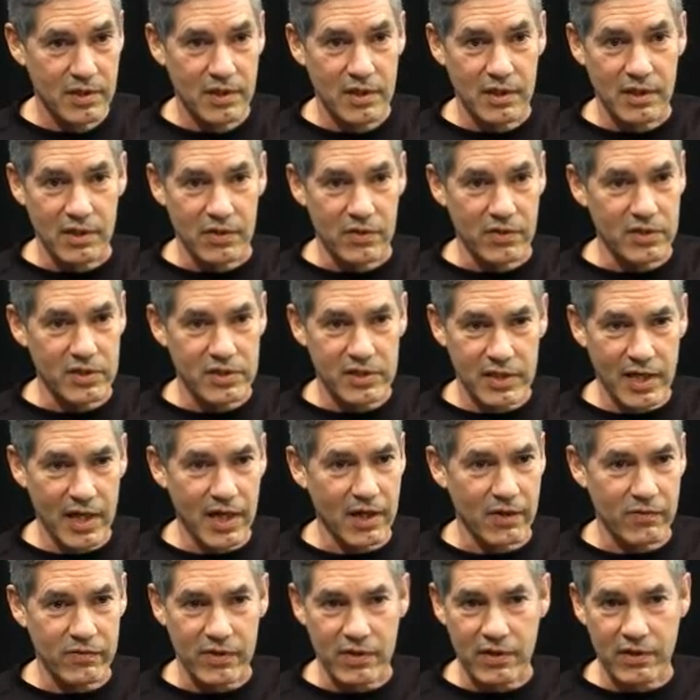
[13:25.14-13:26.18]
in the
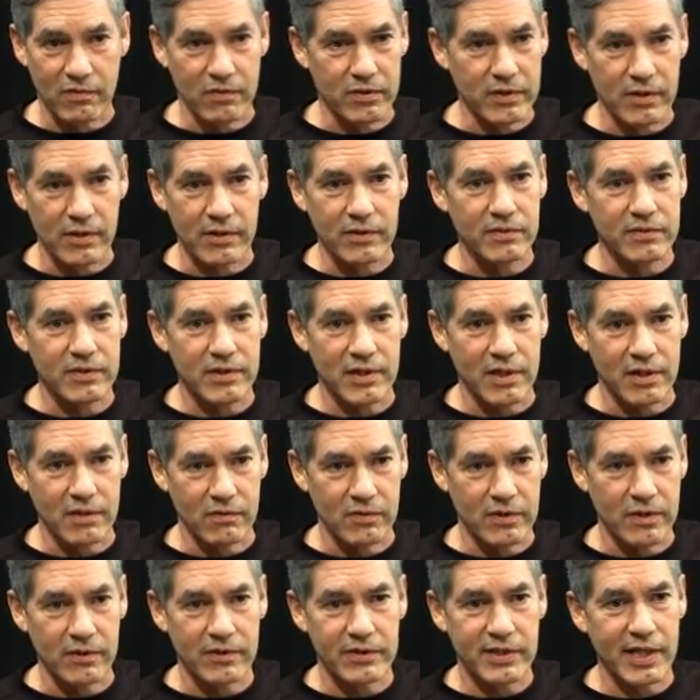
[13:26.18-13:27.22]
South, in a
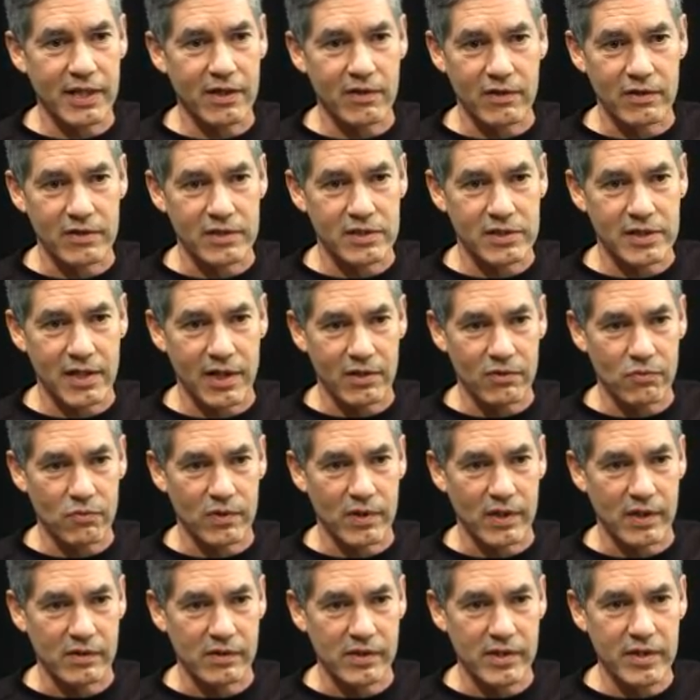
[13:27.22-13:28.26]
little town in the South where
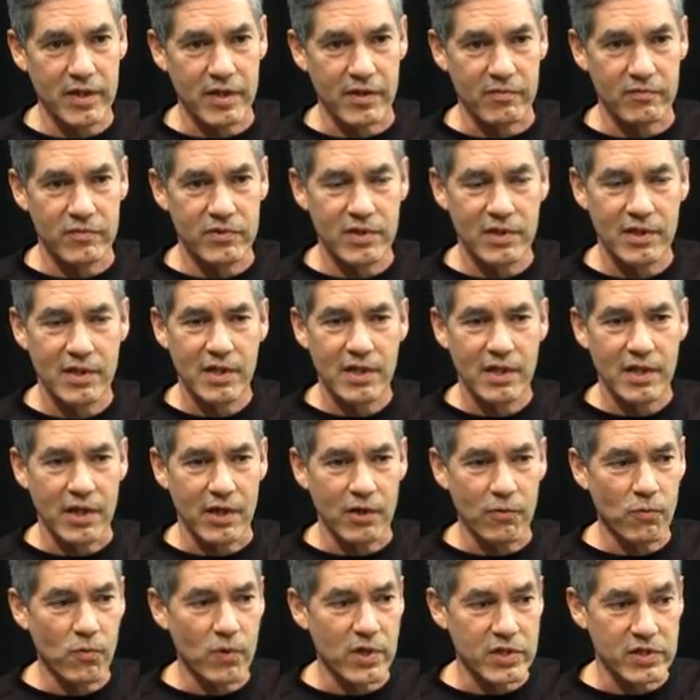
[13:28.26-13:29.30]
I lived. It
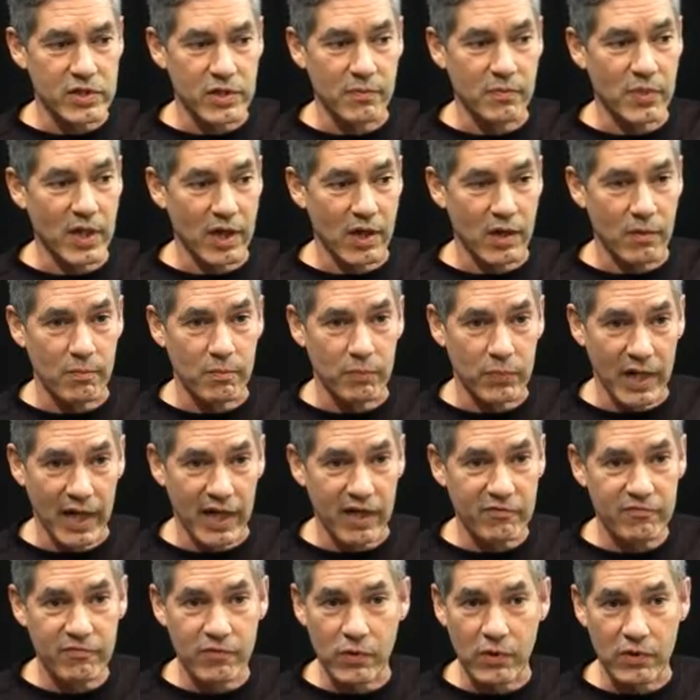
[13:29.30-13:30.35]
was about
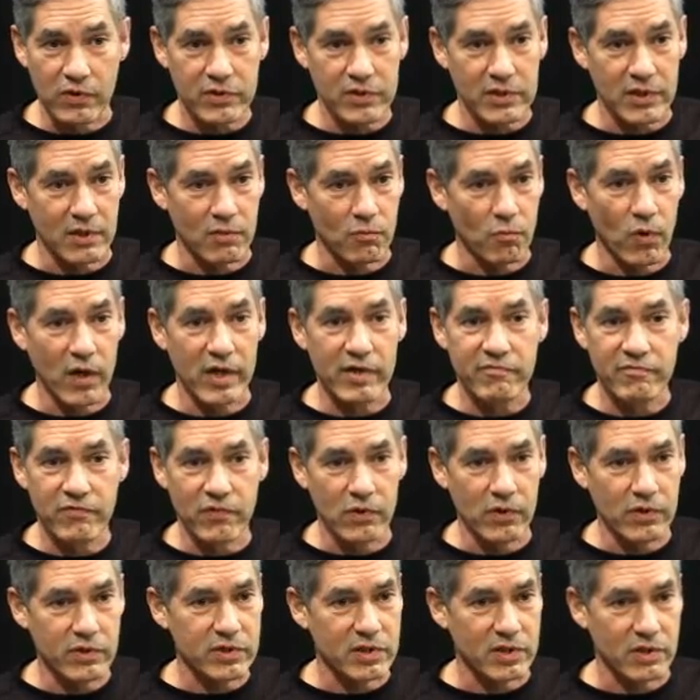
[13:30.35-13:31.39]
black folks and white
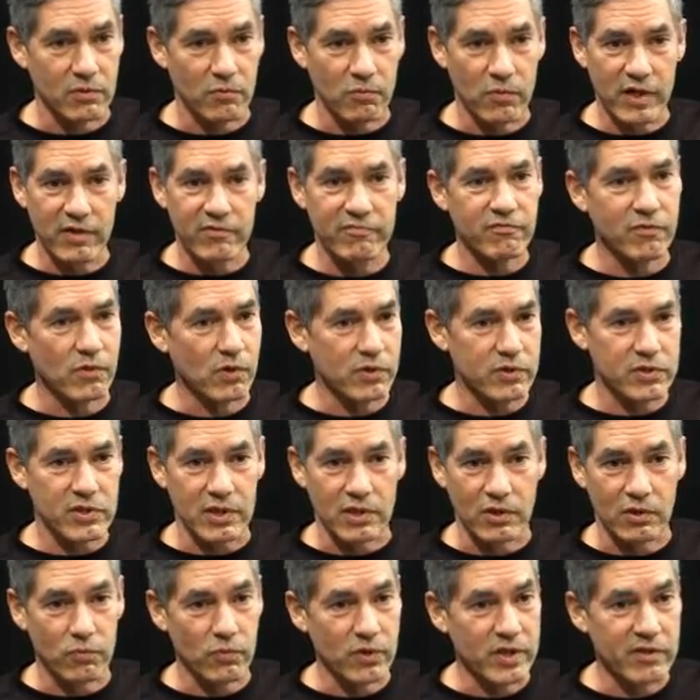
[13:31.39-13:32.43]
folks and red folks
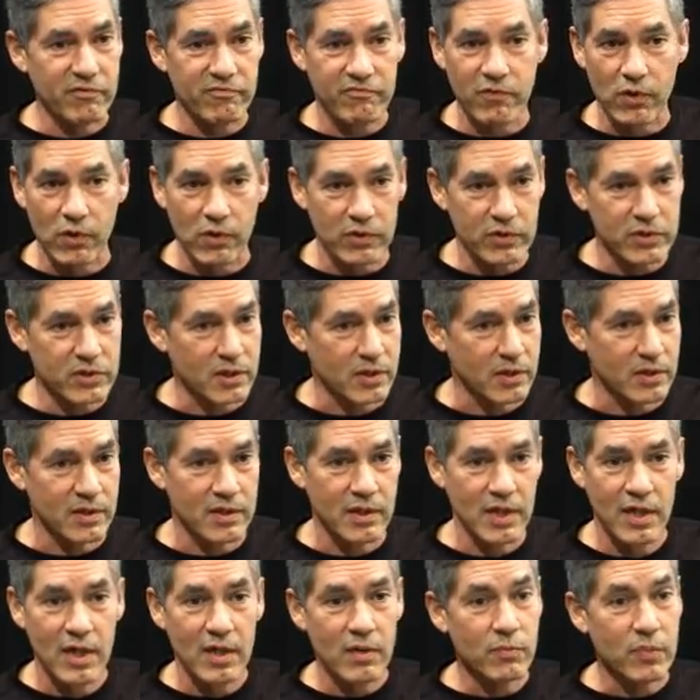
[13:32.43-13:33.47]
and green folks and
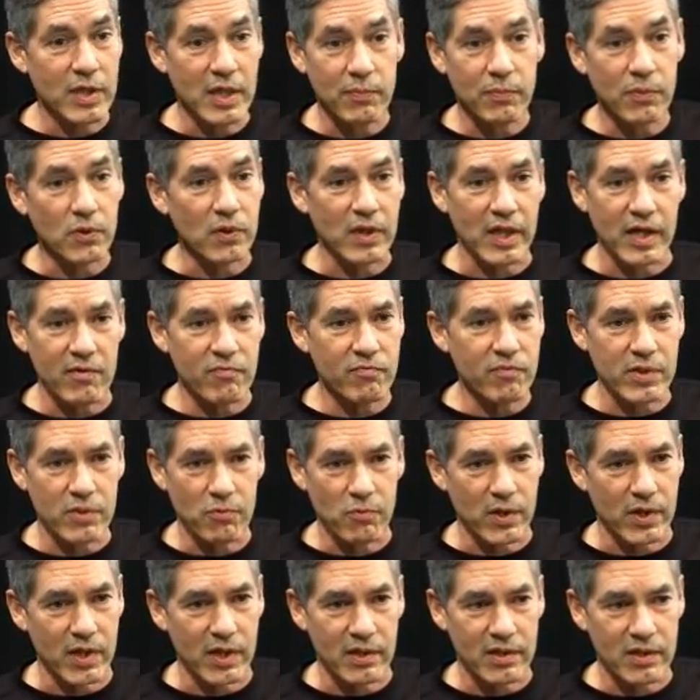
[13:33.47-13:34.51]
people
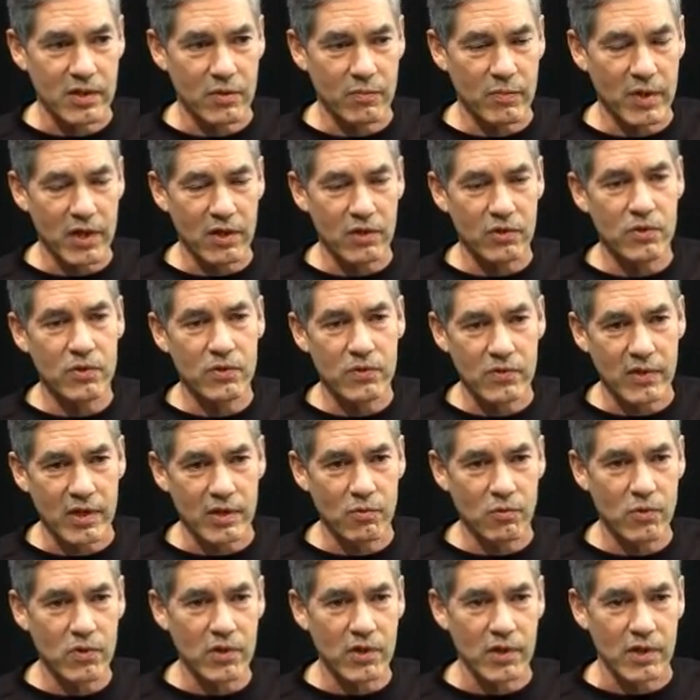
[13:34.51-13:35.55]
everywhere, no matter who they
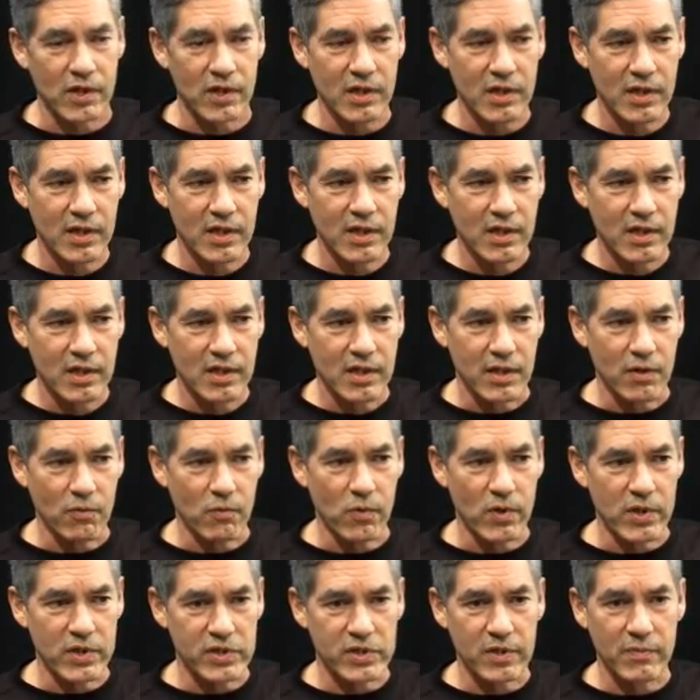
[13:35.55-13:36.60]
were. It
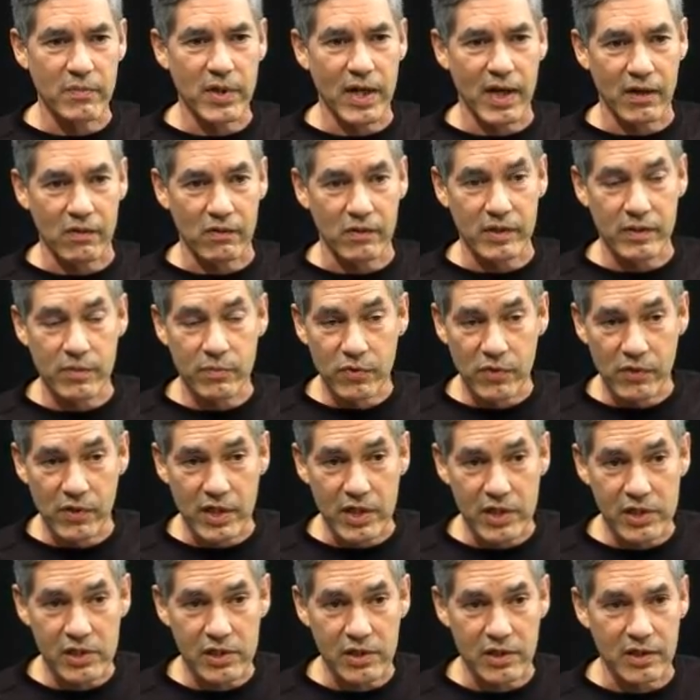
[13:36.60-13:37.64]
was about
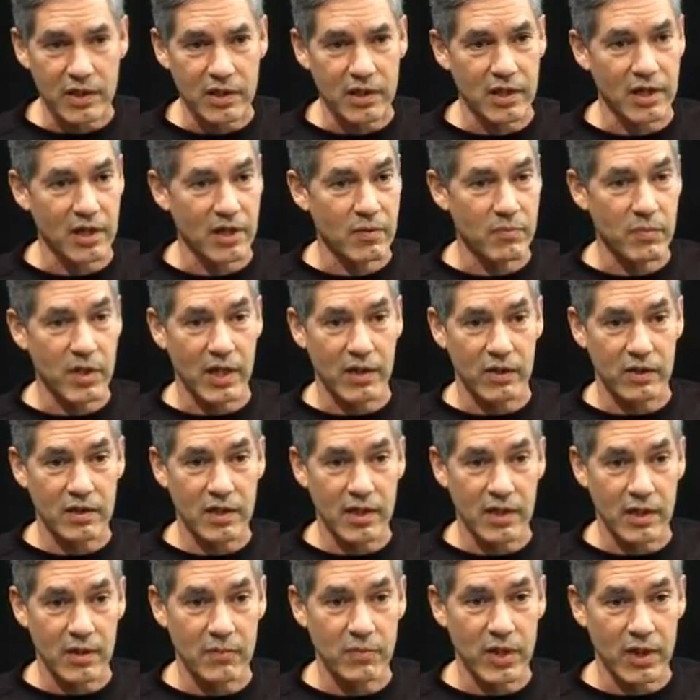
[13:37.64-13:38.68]
liberation
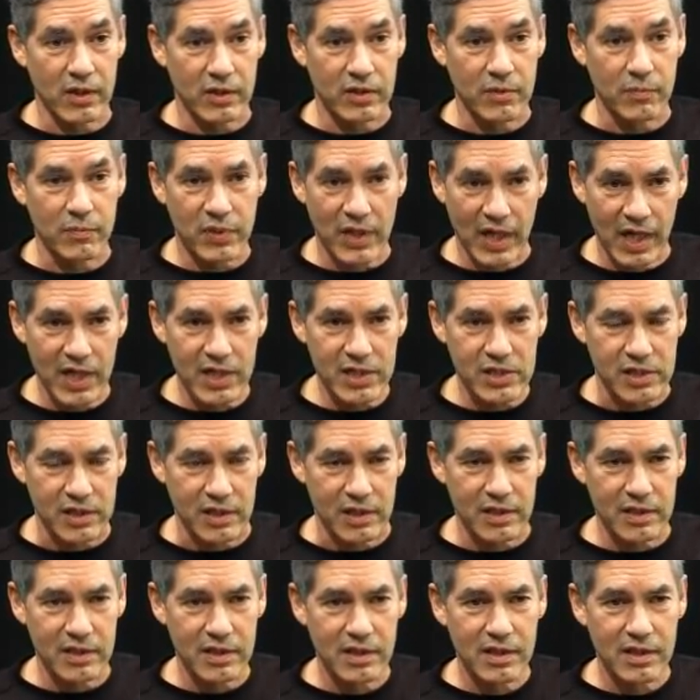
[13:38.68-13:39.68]
and about compassion.